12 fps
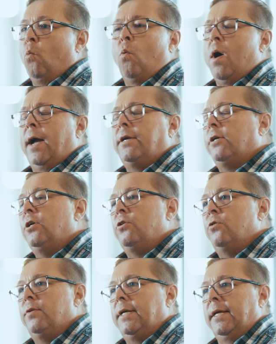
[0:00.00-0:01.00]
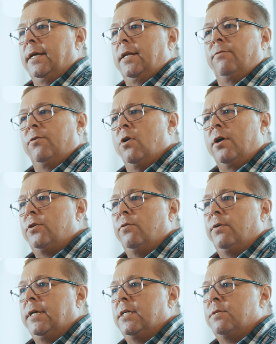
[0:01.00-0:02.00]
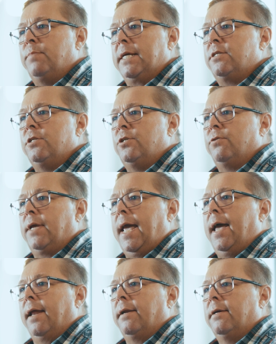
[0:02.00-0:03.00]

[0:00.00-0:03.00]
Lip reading: why are you doing it if you're not doing as best as you can?